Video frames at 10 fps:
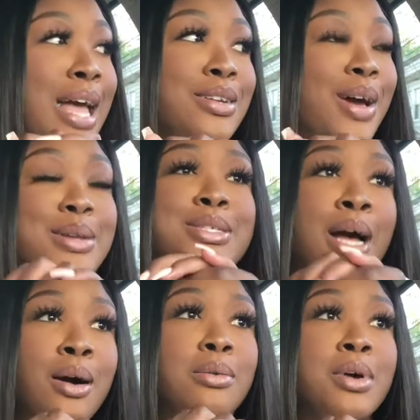Y'all know how this
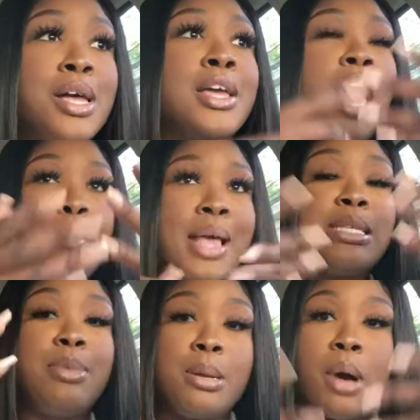go. Y'all may
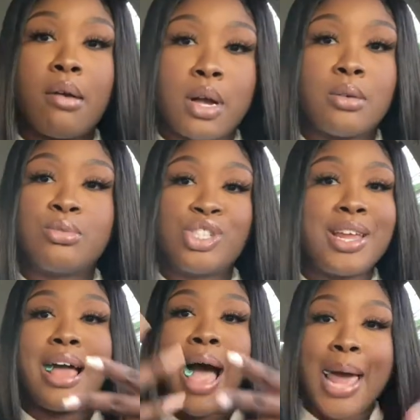see me tomorrow.
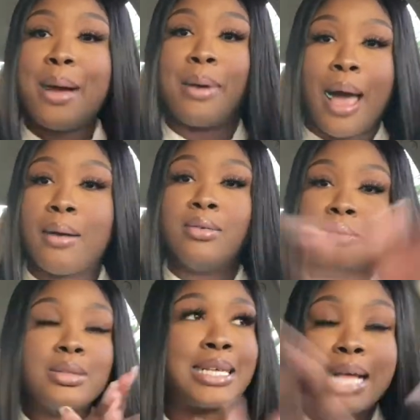Shit, I don't know.
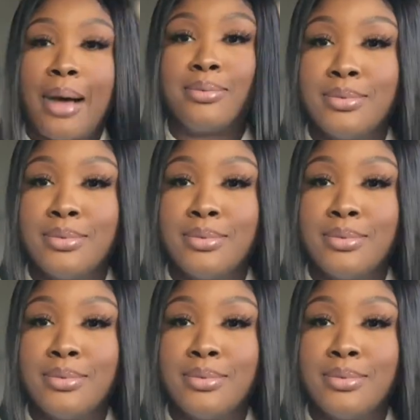Let's go.